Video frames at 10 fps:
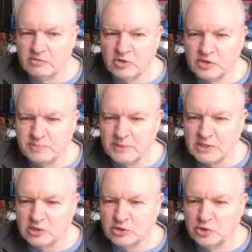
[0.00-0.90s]
I've got this
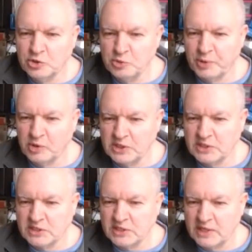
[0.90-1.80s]
message. Coupon
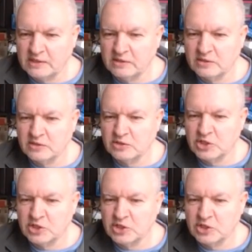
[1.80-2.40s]
is sent.